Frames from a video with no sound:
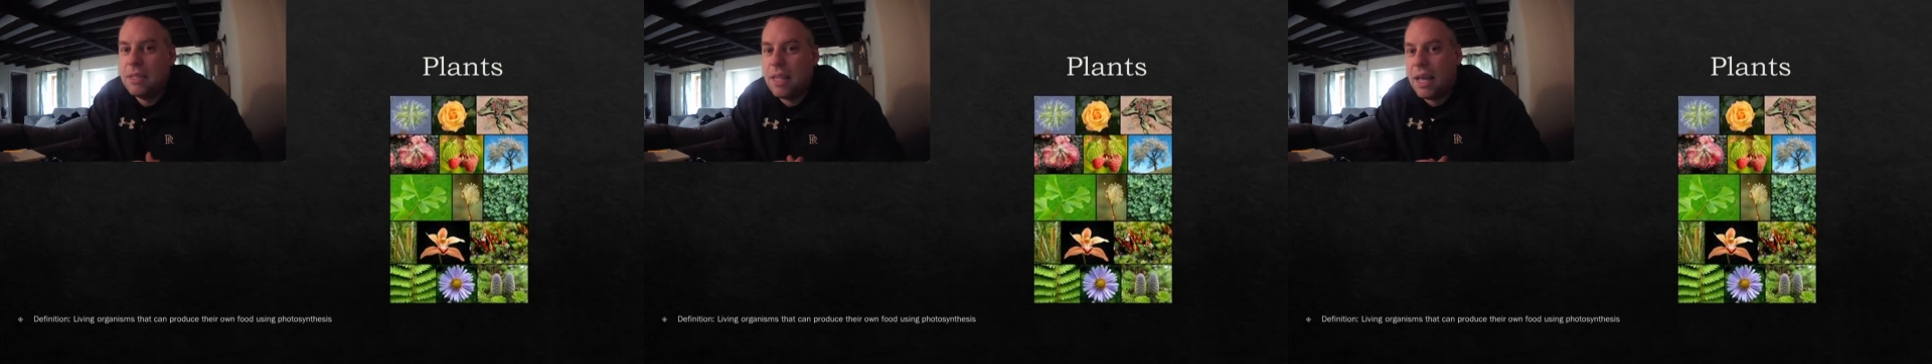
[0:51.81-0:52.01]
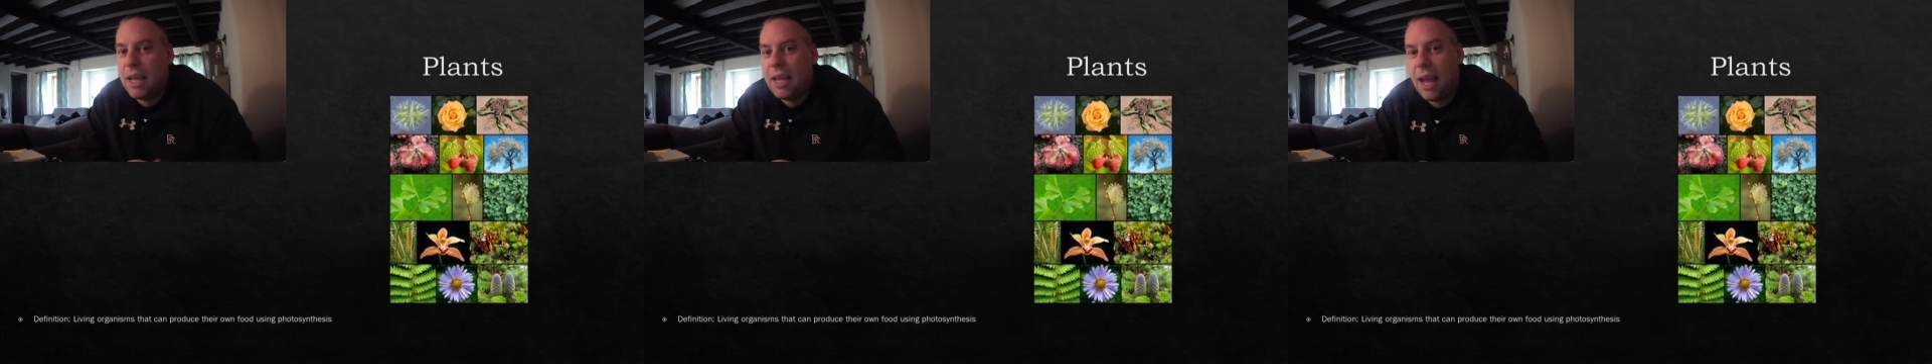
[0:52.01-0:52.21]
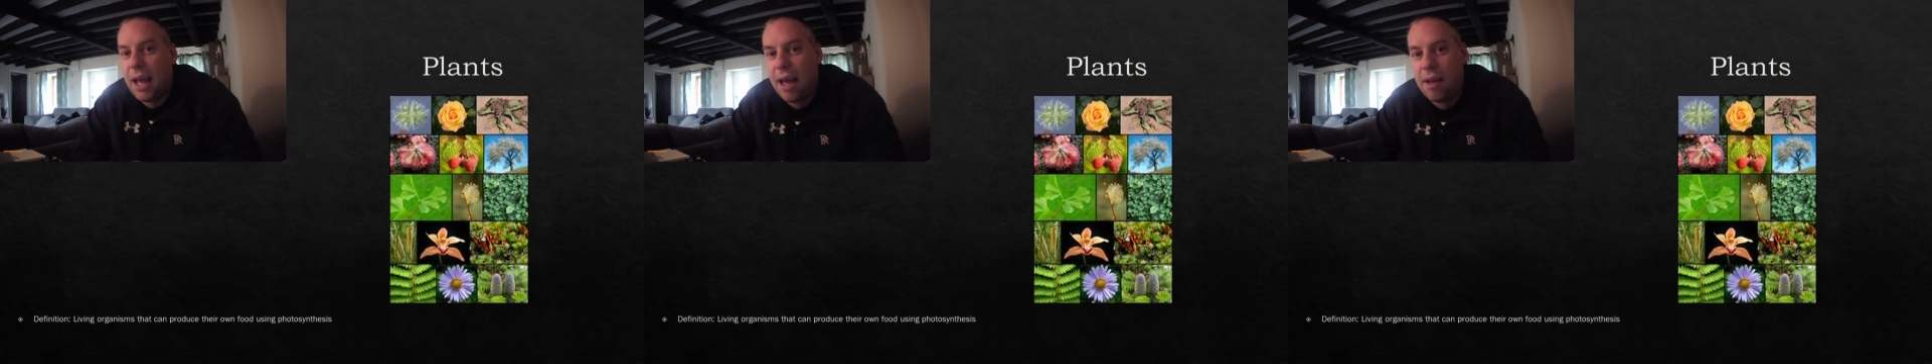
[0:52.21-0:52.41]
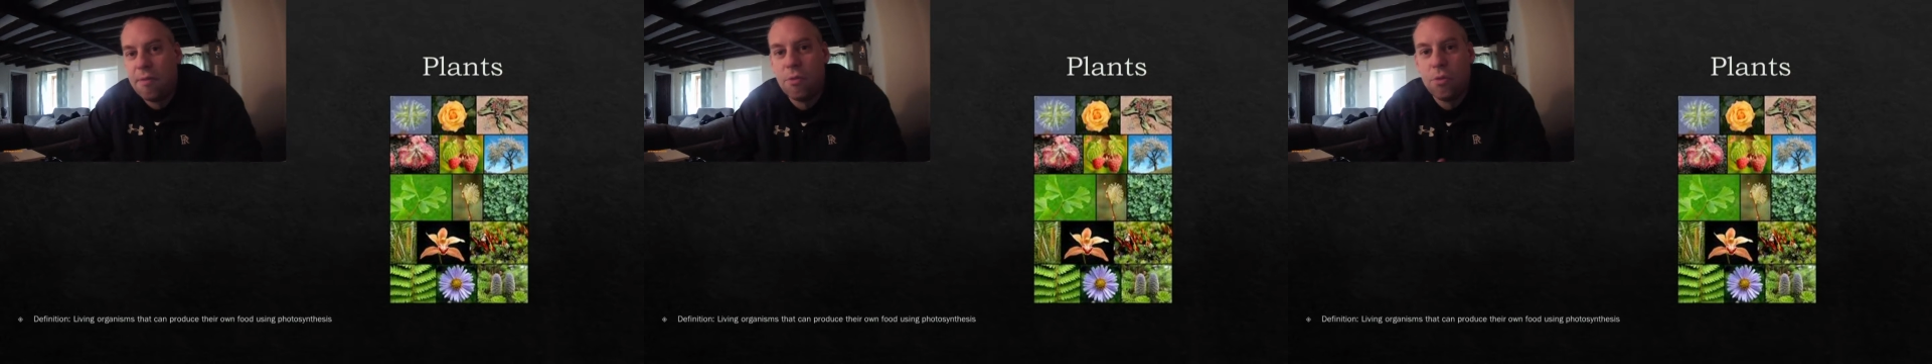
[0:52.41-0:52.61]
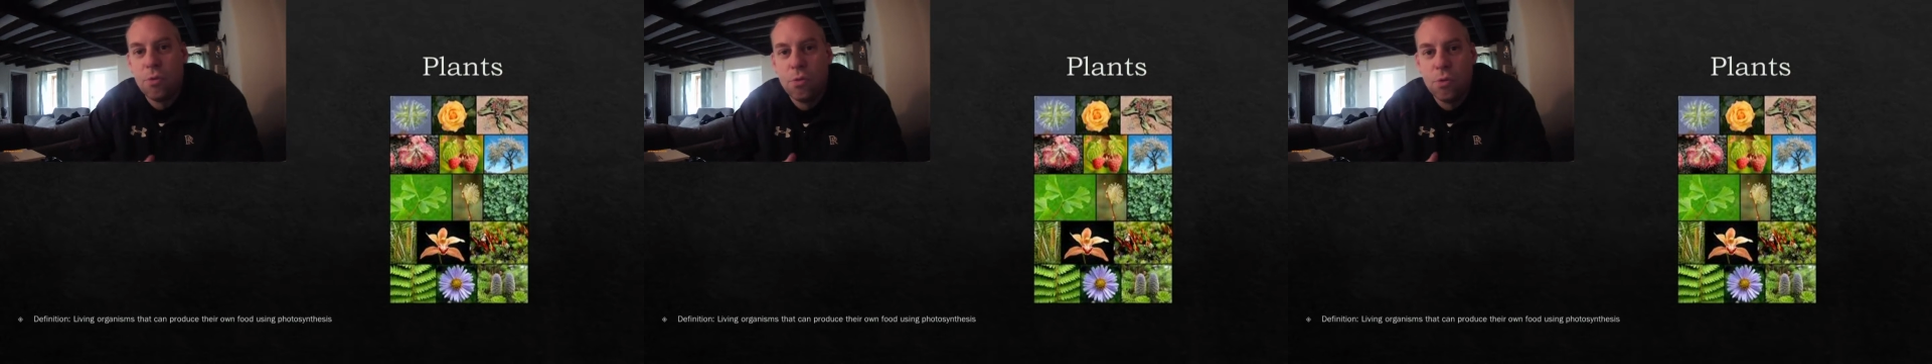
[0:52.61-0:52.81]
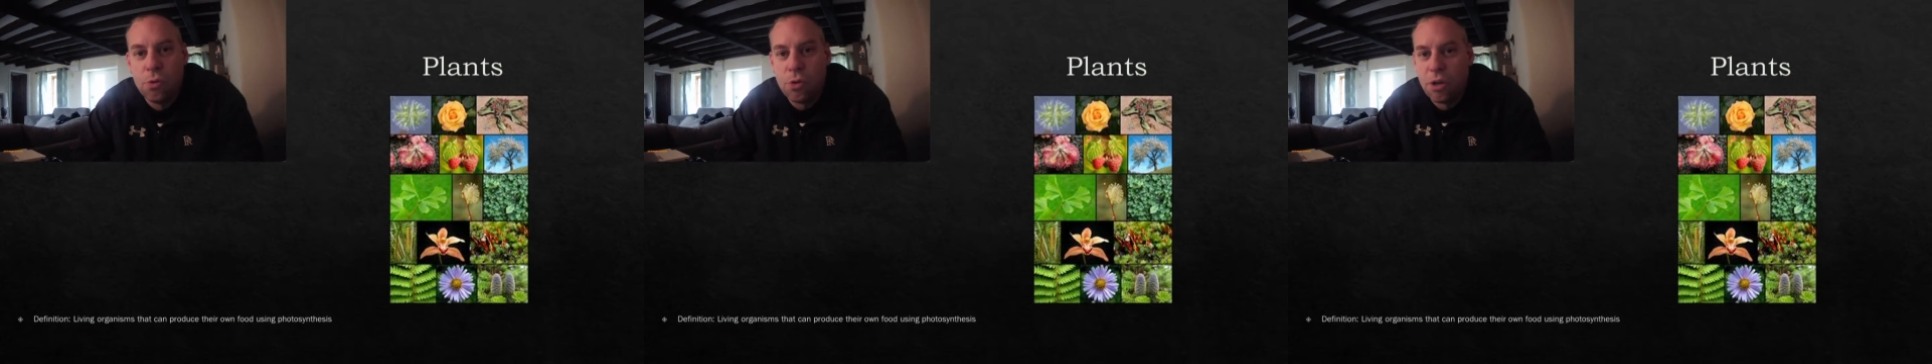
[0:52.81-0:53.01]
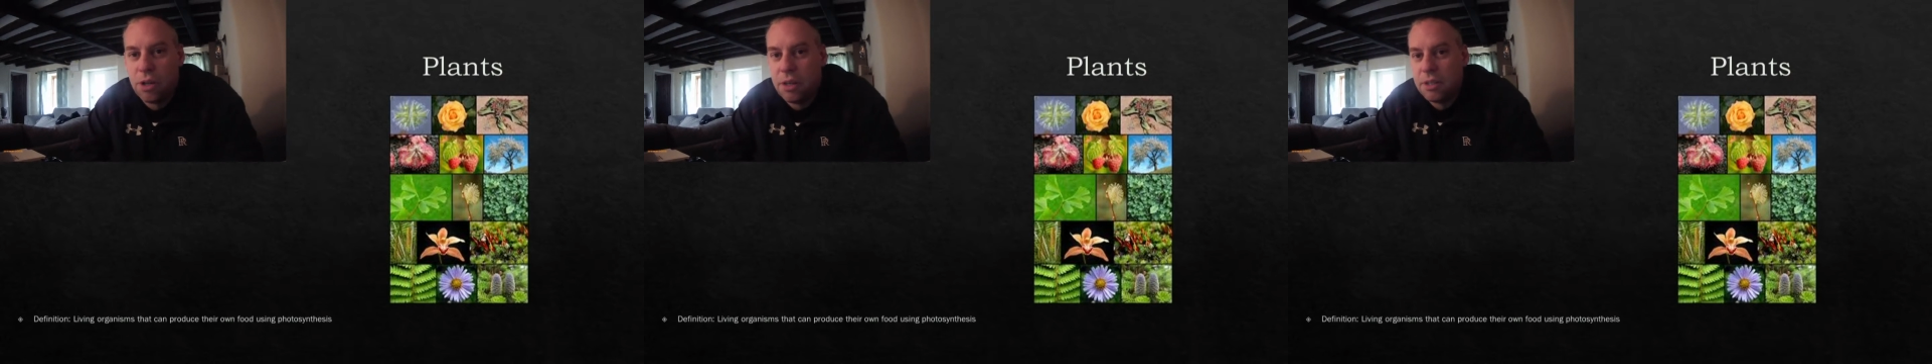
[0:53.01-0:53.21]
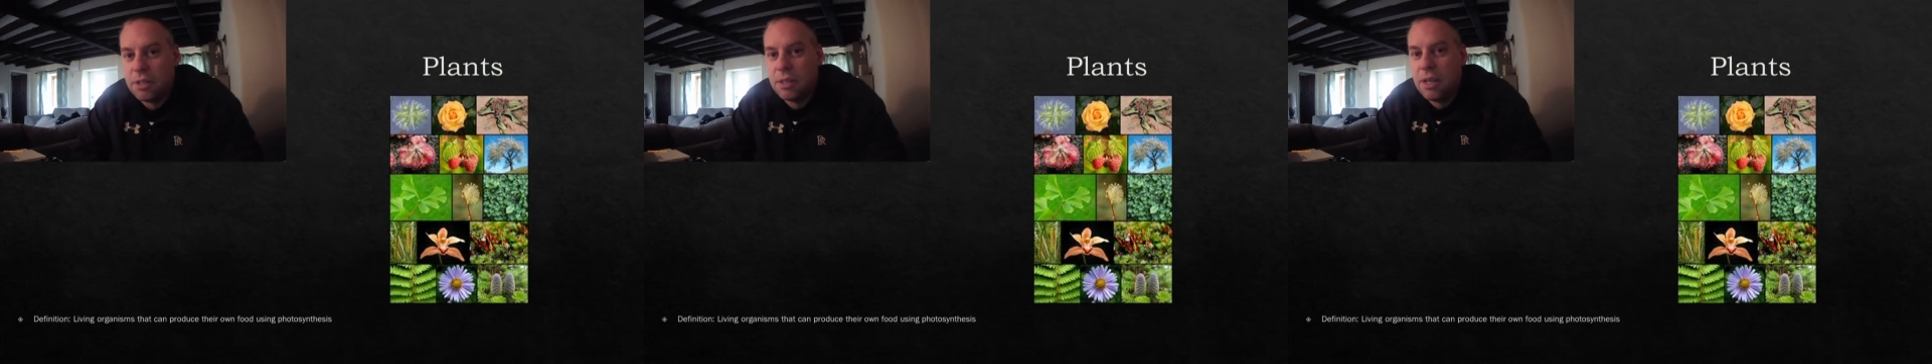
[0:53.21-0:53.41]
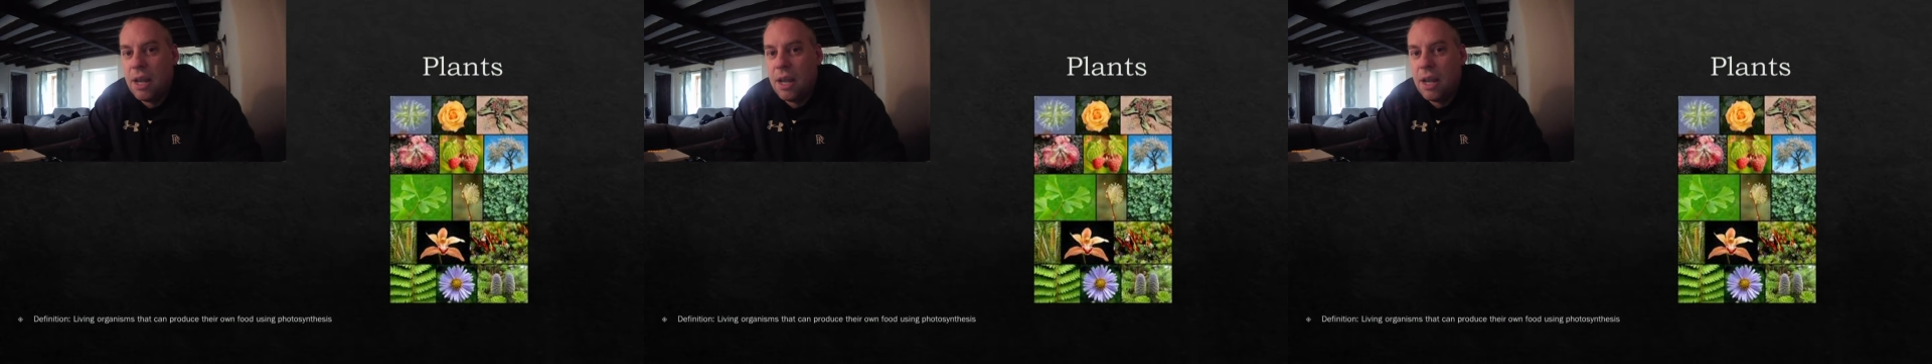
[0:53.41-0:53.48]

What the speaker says: they have organs.